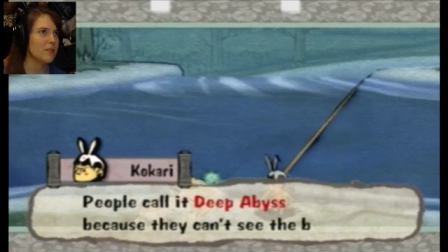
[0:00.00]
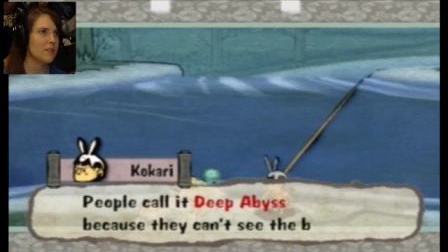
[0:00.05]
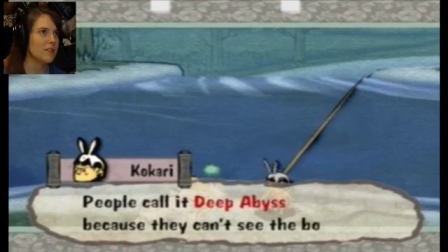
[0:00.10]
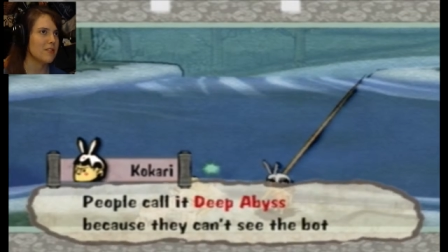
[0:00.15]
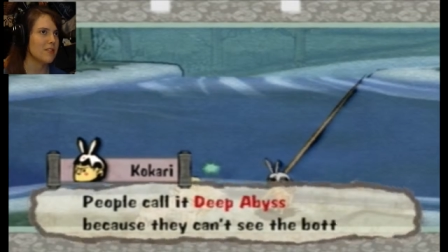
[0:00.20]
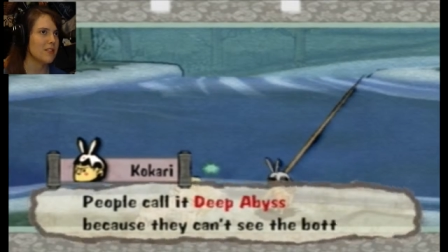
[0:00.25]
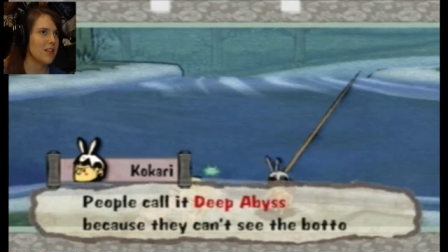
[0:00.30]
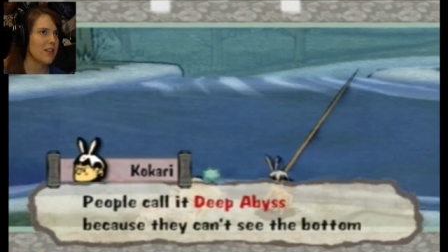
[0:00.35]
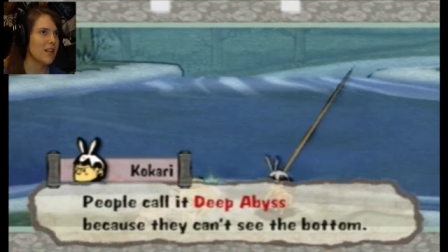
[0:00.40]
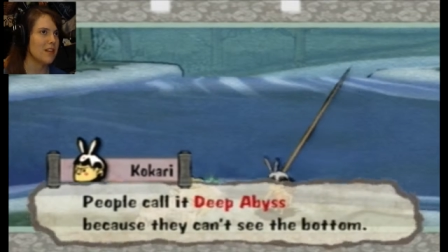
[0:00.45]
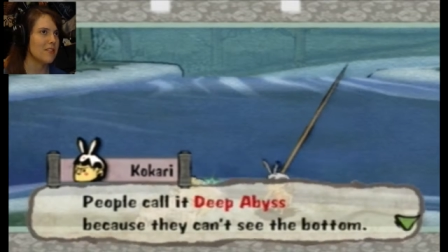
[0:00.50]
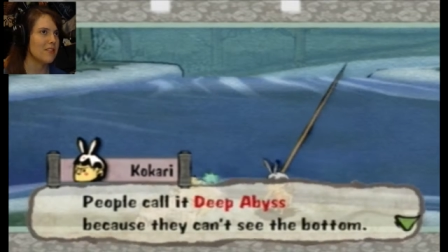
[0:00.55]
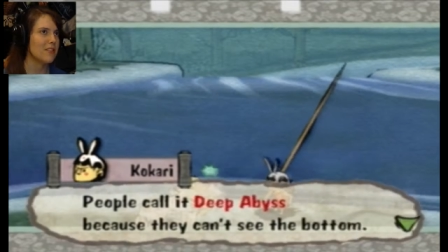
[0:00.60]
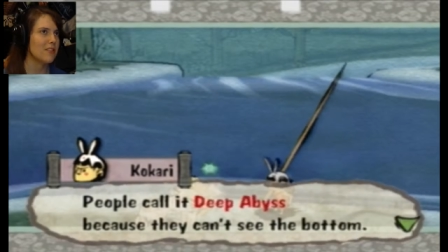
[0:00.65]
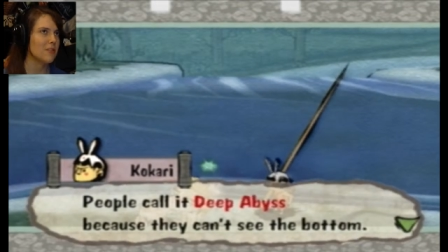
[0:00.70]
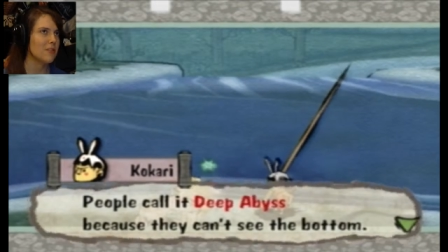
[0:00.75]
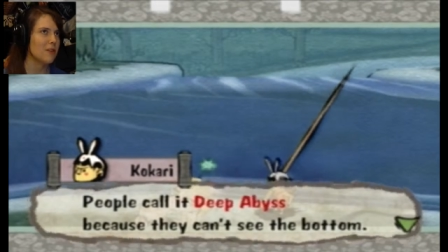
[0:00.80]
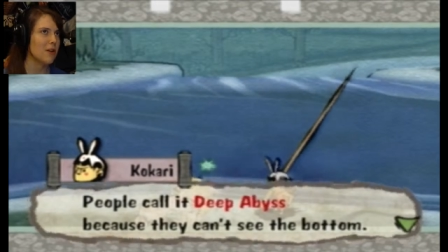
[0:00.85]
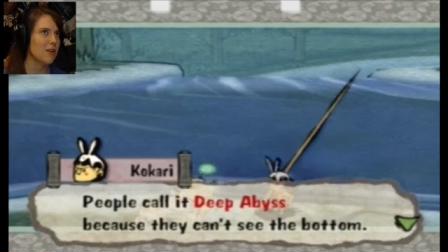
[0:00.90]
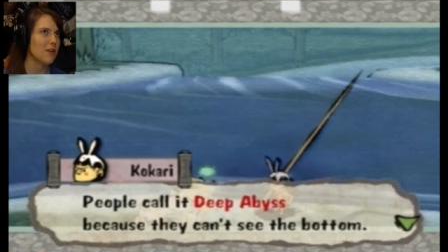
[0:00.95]
because they can't
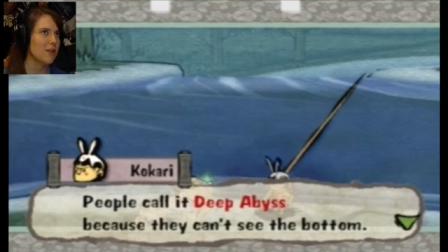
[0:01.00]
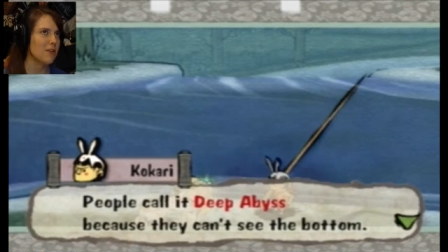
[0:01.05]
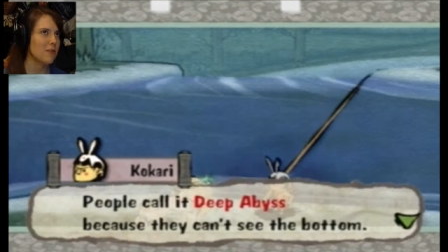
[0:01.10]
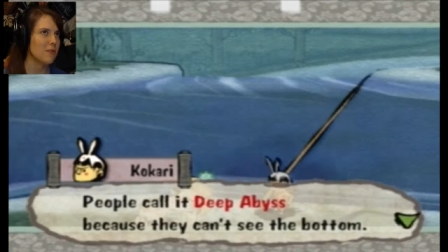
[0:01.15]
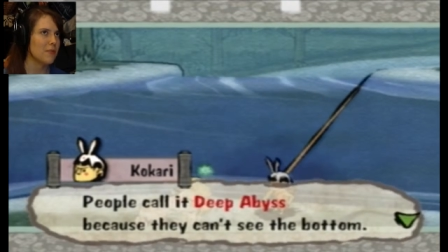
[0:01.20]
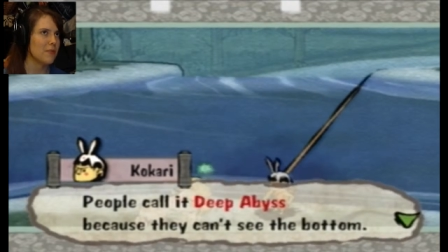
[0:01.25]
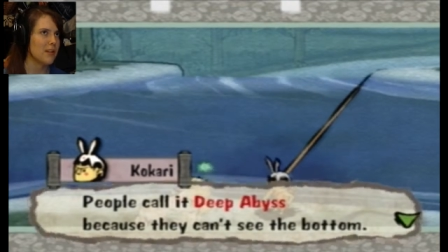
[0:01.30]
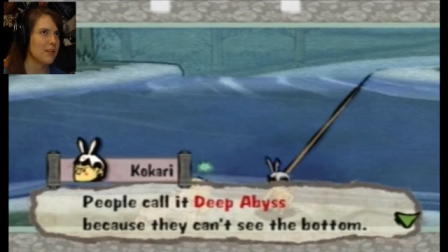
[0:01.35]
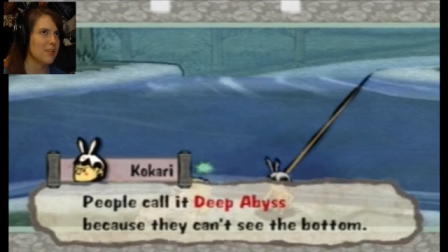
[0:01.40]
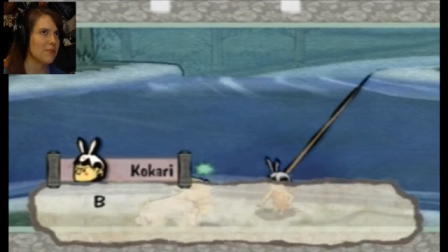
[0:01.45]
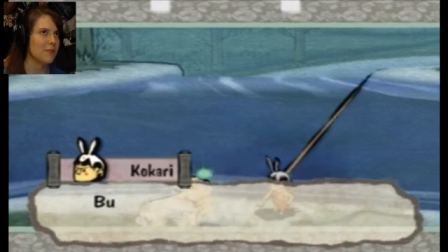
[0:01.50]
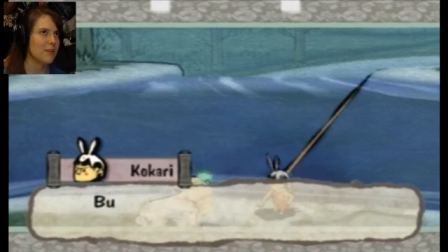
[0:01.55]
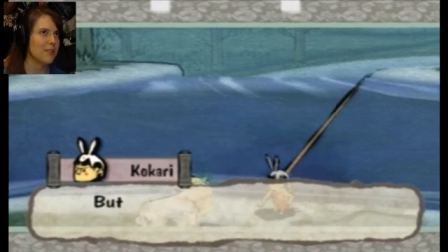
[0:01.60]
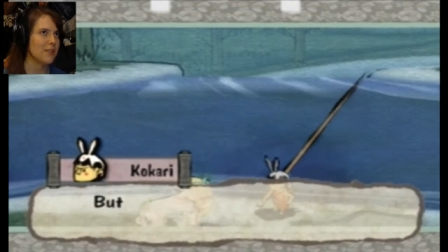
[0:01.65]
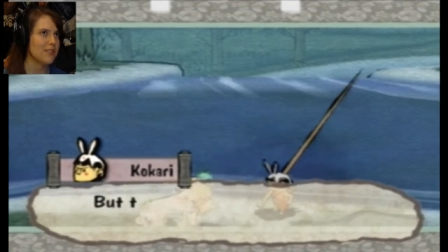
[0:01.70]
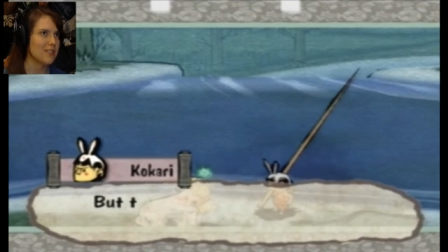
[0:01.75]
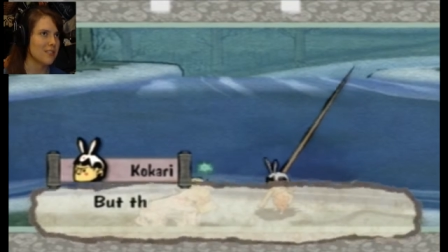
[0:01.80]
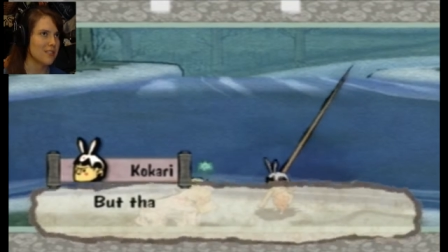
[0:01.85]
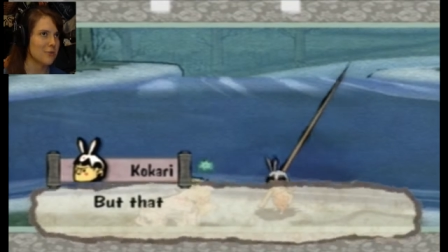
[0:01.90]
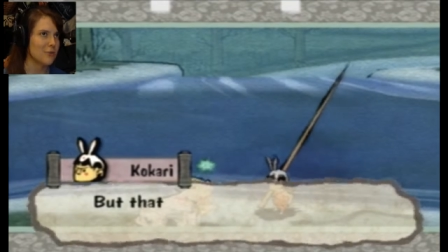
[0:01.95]
see the bottom. That's why
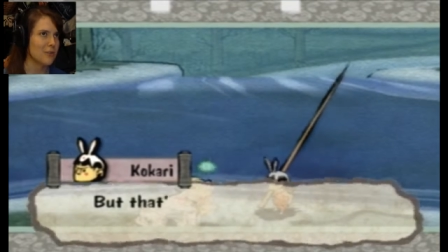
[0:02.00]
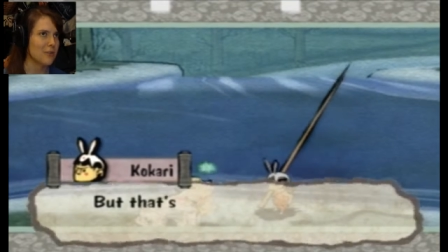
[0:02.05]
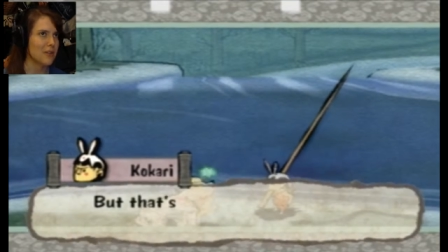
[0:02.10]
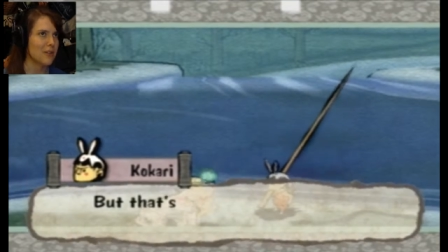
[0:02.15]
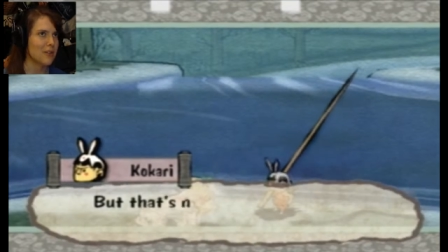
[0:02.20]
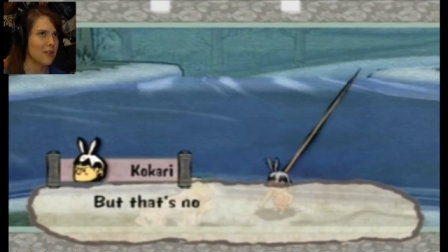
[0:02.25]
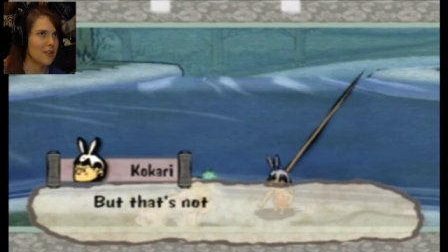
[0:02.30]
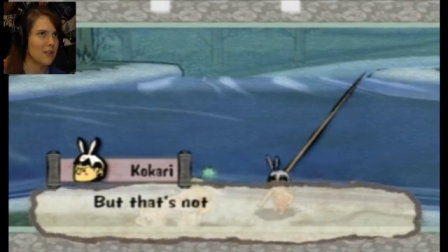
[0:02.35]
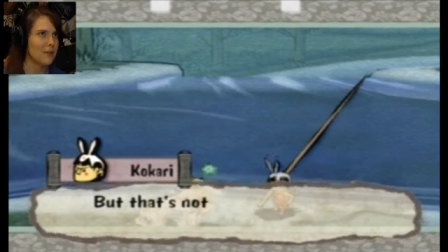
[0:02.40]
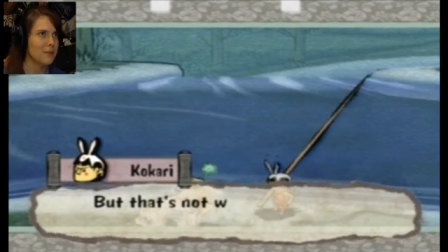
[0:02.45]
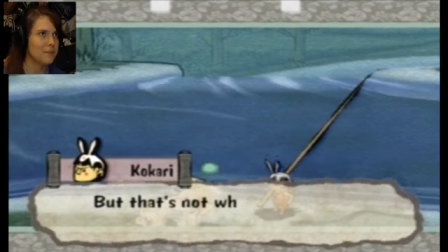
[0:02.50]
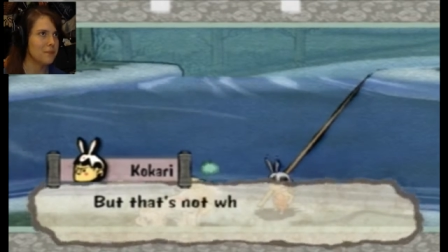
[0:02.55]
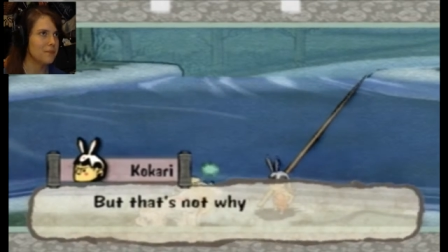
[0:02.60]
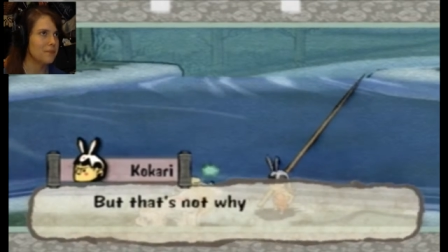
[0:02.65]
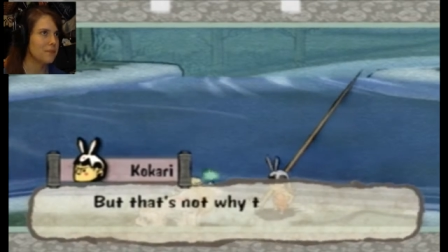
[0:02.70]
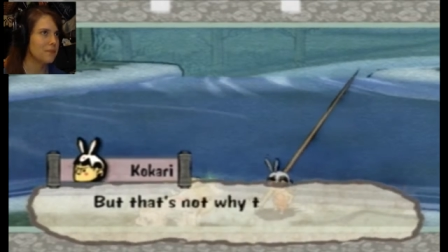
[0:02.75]
he's not swimming in there.